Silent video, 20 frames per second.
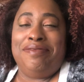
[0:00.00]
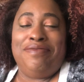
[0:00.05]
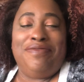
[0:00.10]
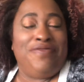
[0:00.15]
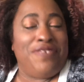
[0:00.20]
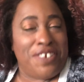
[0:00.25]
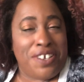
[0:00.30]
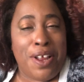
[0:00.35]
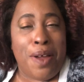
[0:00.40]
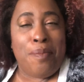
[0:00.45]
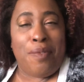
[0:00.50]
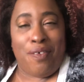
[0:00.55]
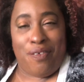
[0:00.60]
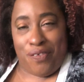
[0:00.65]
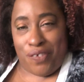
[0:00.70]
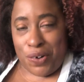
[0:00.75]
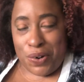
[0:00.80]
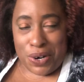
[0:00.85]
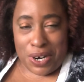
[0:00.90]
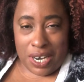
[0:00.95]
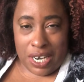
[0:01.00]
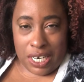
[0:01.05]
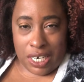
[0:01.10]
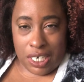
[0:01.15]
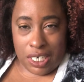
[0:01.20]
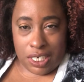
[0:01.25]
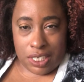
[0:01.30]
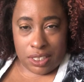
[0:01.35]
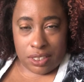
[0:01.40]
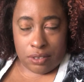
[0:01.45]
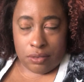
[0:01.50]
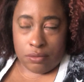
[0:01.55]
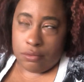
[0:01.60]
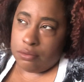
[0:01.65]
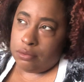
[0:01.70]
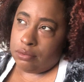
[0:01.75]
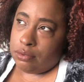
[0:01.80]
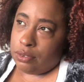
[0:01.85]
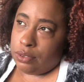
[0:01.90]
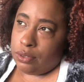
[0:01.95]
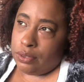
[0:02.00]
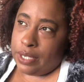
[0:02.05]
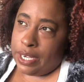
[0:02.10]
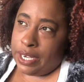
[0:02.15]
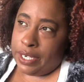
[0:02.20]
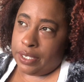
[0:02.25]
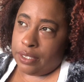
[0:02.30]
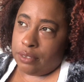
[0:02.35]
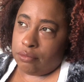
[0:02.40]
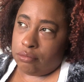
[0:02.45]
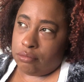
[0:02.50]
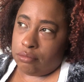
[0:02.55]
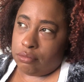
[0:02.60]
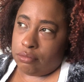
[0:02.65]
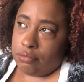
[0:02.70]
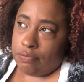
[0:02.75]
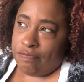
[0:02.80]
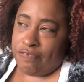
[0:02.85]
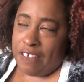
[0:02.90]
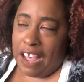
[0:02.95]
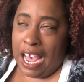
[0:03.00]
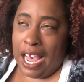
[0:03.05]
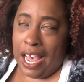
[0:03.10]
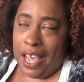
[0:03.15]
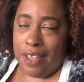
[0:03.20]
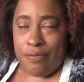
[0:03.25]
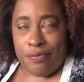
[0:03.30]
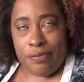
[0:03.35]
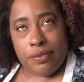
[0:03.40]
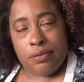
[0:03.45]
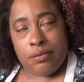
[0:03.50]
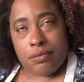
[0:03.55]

for number four. Wait, five.